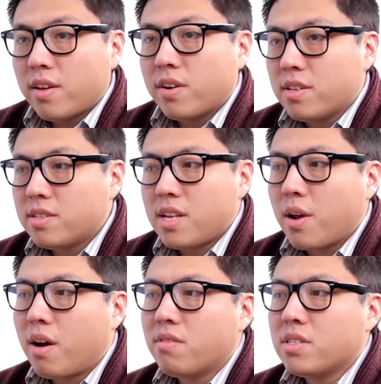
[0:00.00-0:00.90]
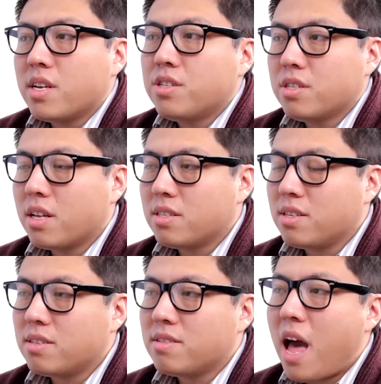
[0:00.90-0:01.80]
they're in the same conversation as
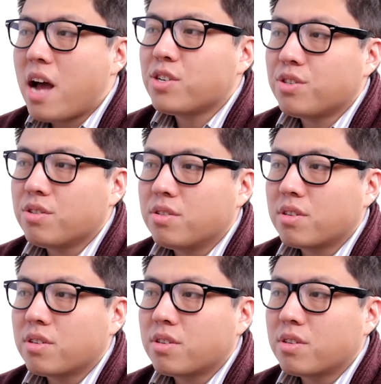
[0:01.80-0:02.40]
these national